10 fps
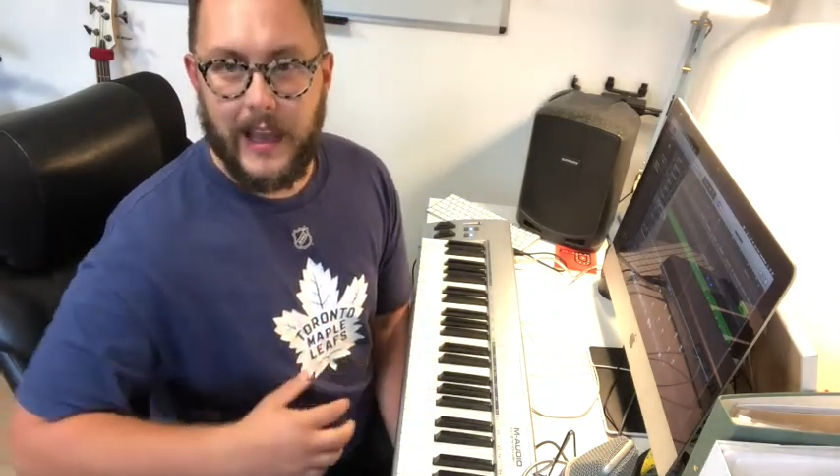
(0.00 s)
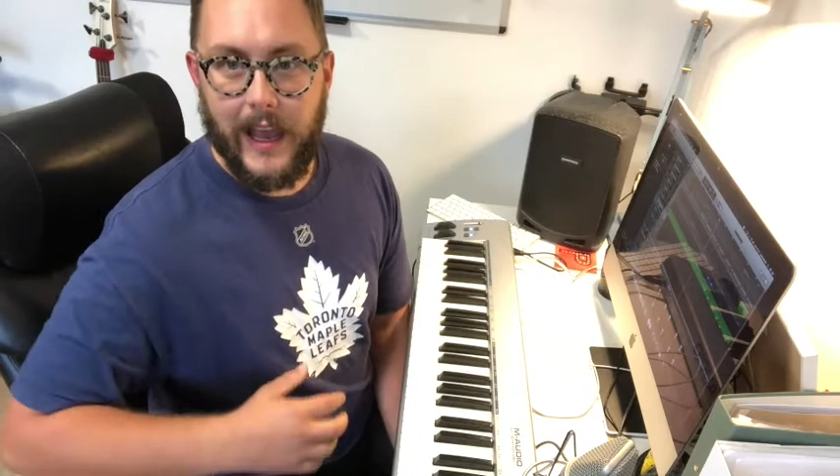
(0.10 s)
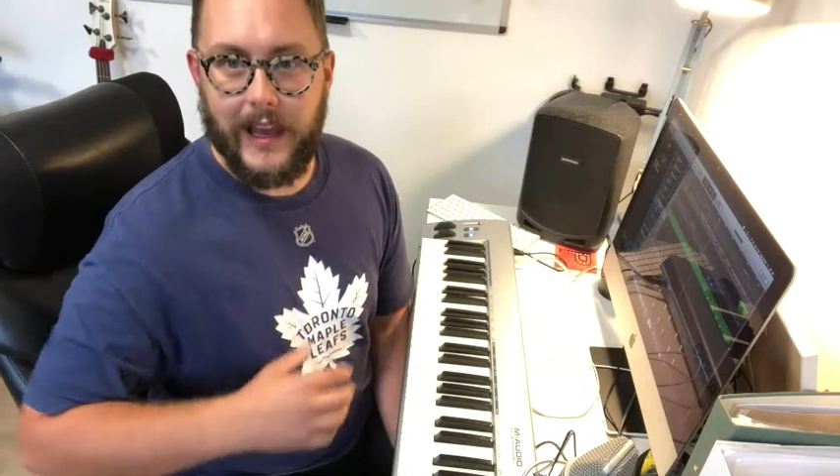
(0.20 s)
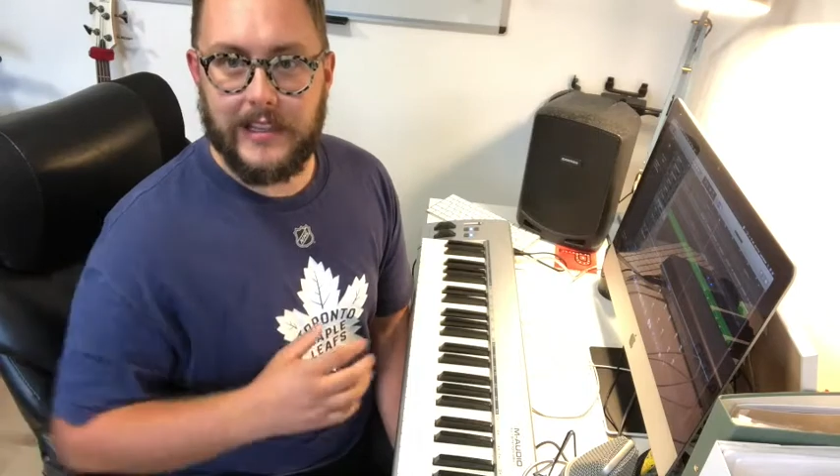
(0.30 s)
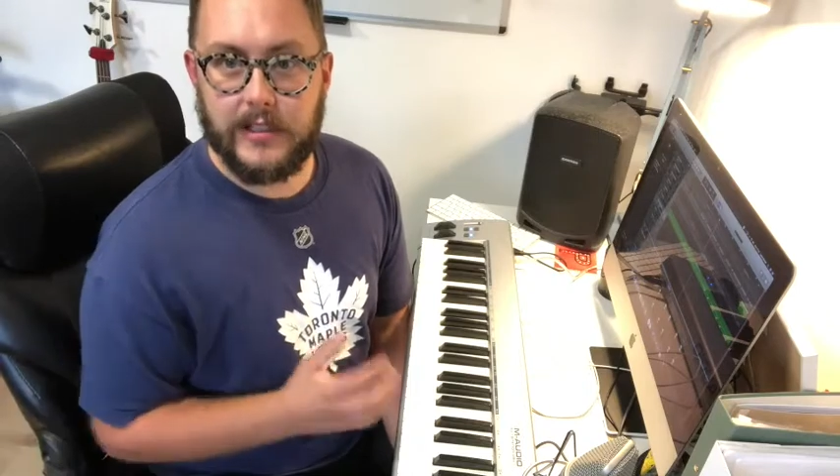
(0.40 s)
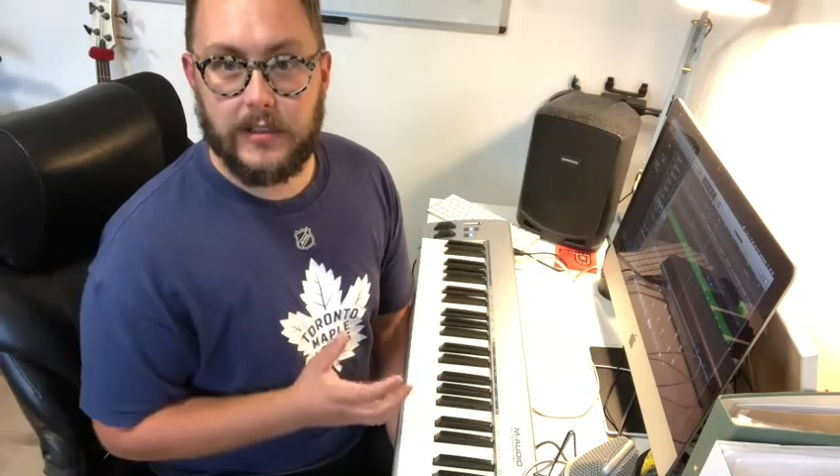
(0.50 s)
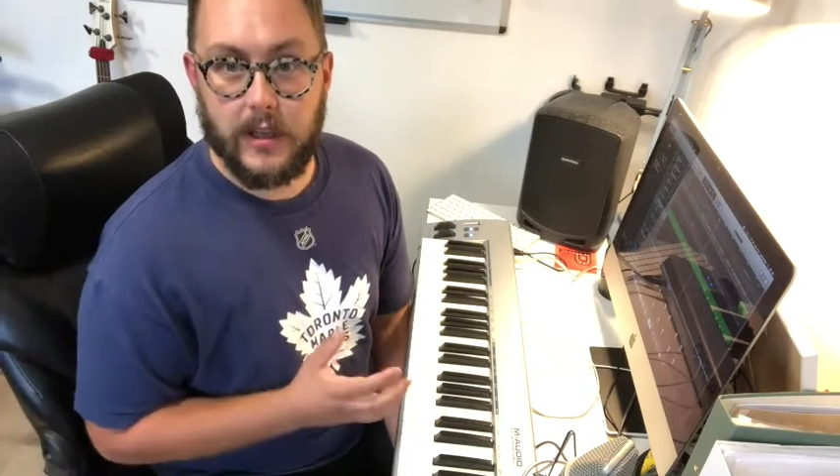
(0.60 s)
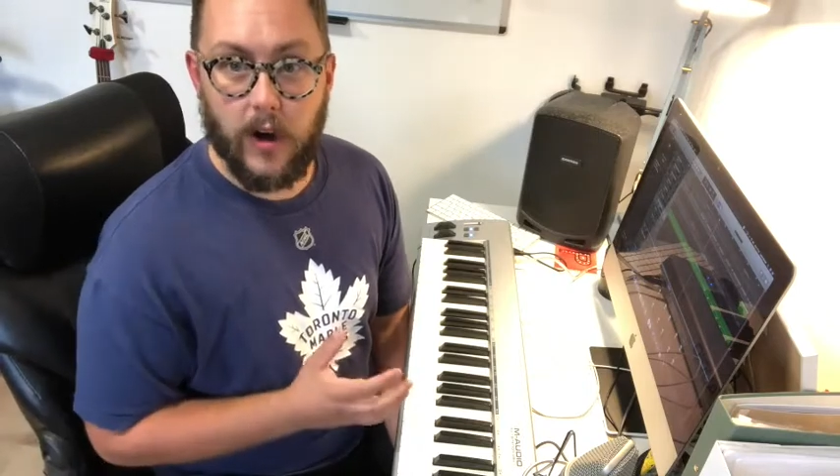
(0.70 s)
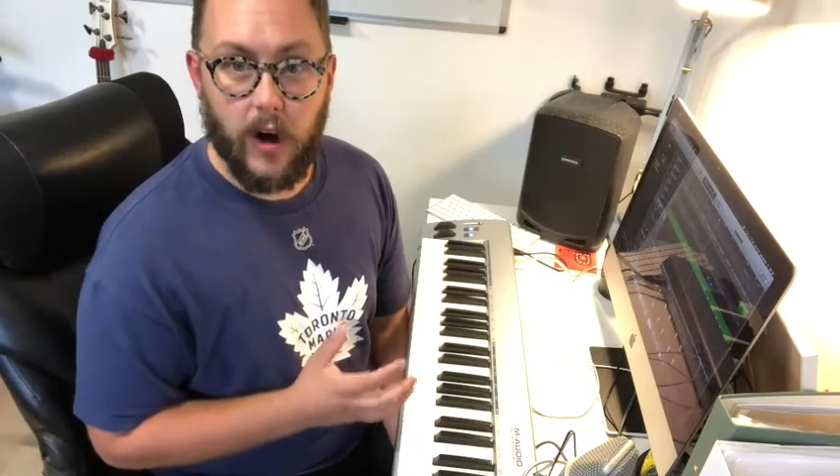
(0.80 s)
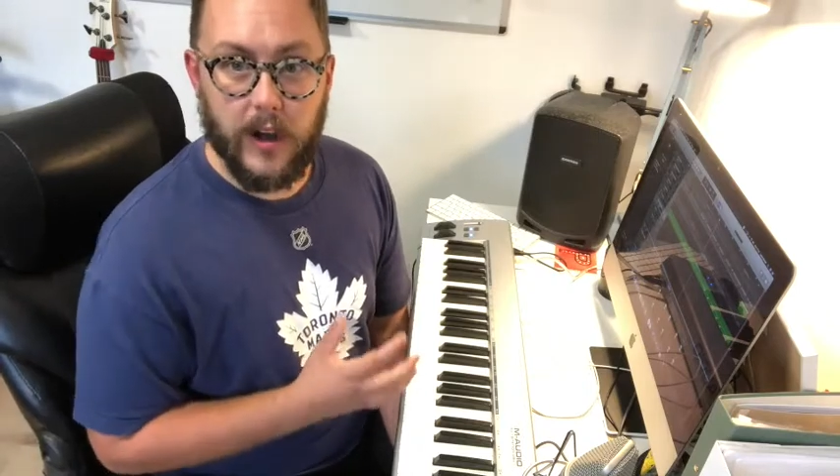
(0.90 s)
and it's
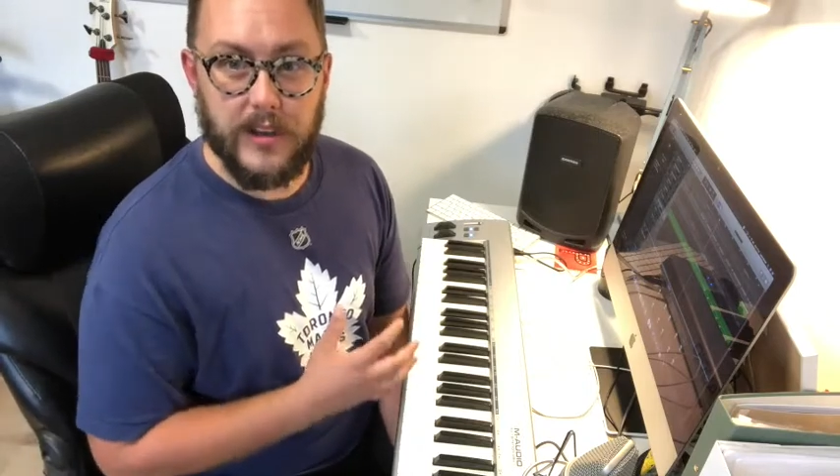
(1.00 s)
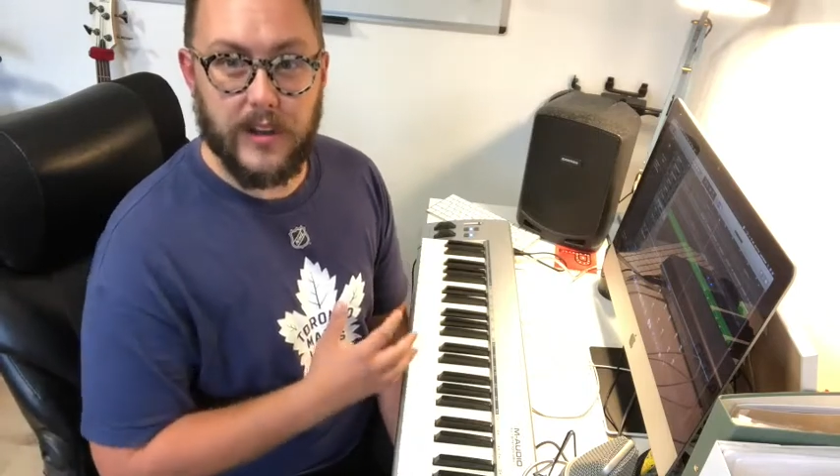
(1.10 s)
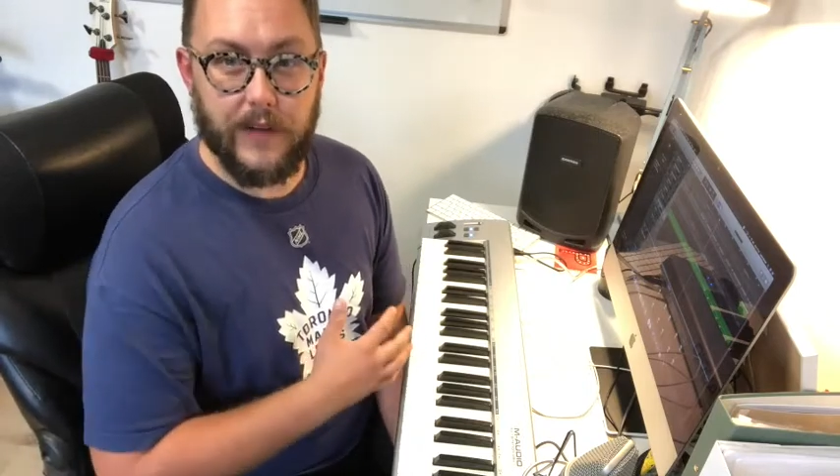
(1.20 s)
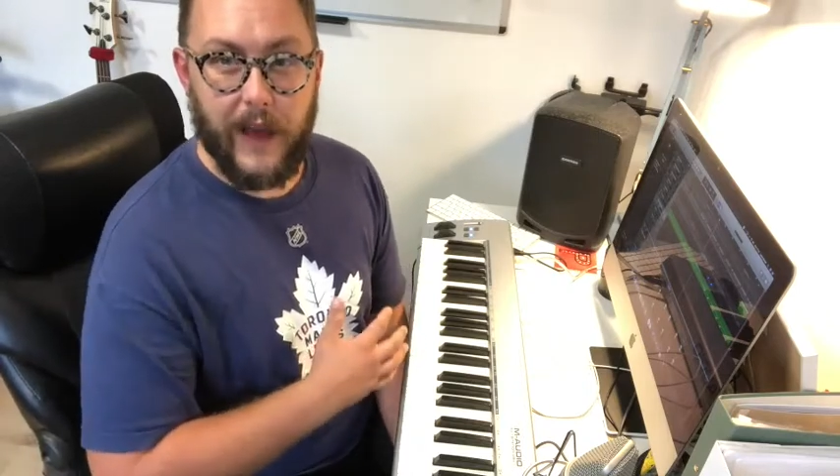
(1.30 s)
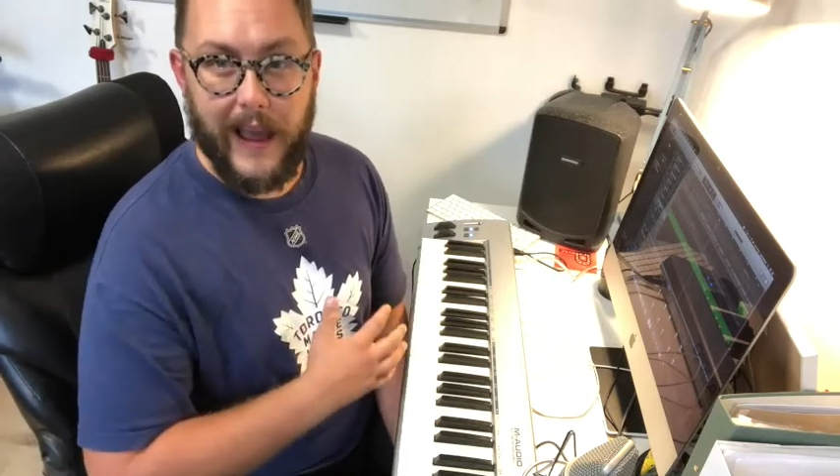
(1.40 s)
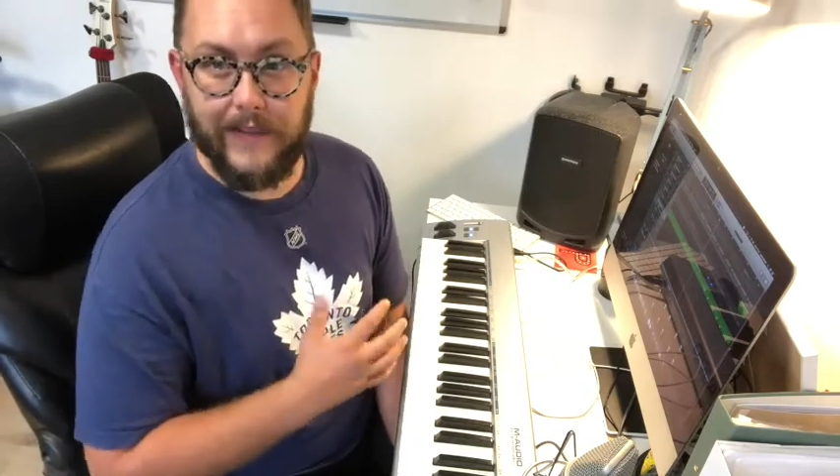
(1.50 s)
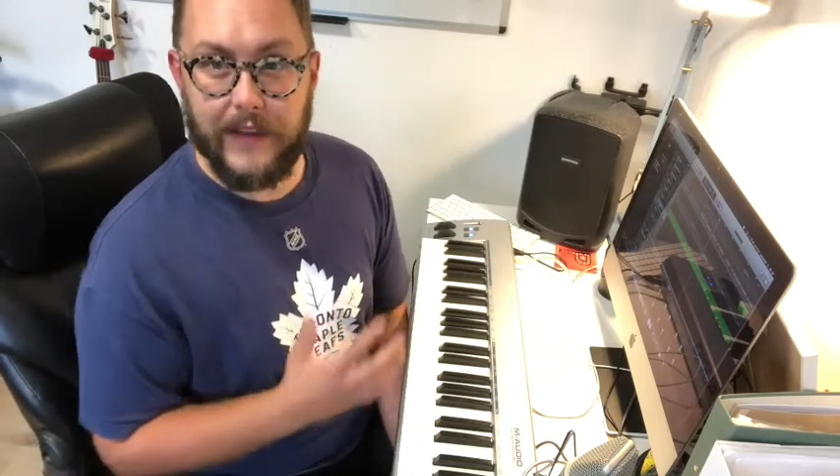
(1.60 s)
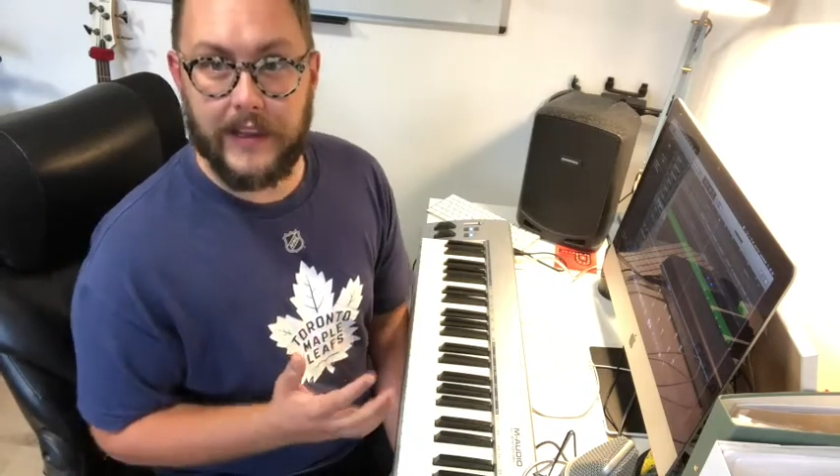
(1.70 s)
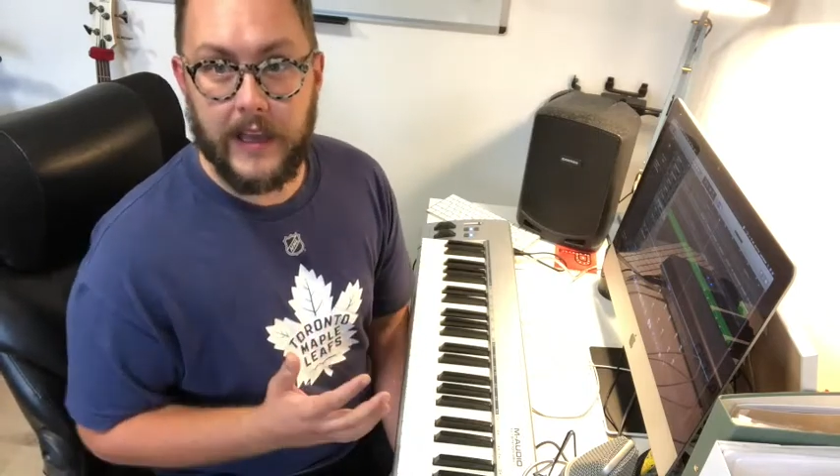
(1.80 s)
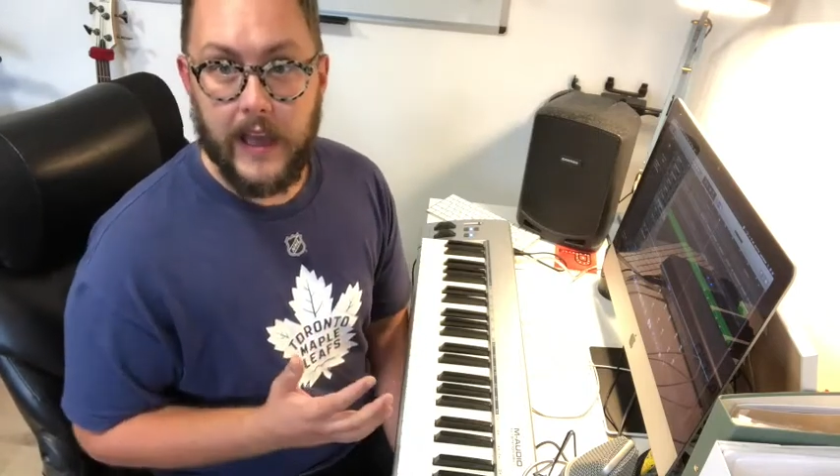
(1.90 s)
kind of
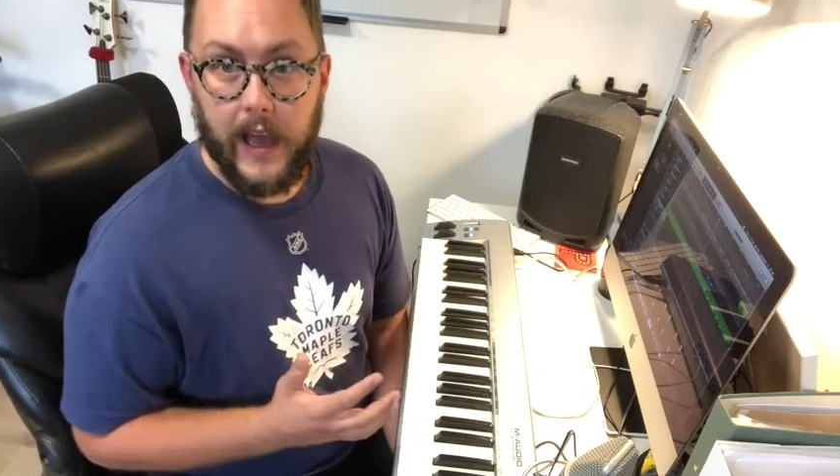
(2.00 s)
having